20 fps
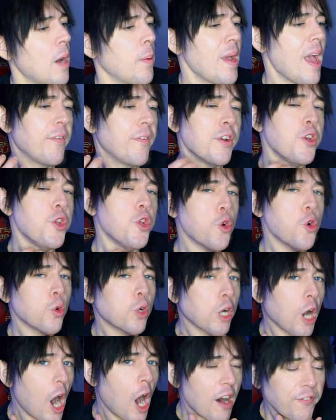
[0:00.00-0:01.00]
we have a new
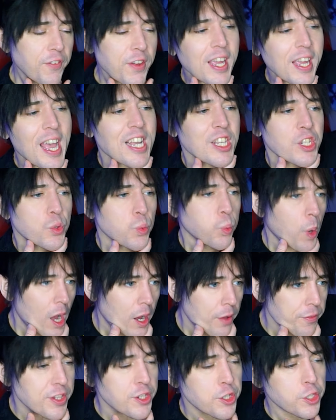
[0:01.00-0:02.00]
Coughing as
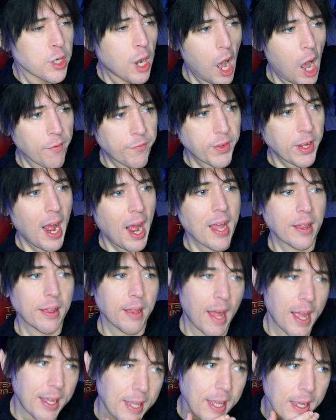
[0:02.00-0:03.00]
well. This Coughing, I
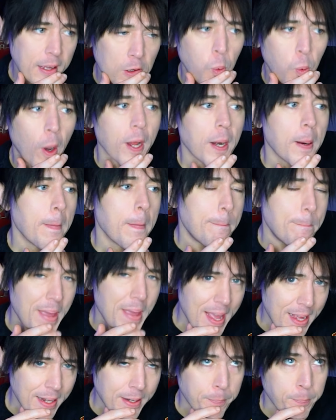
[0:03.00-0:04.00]
like it quite a
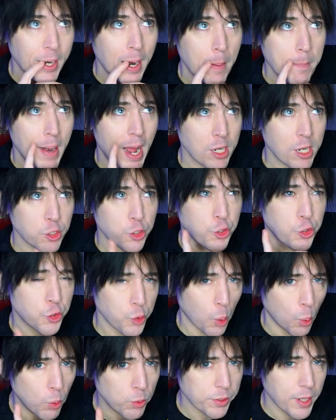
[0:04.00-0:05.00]
bit, but I'm not
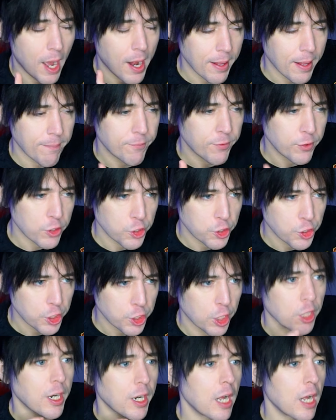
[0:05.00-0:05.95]
sold on it for sure.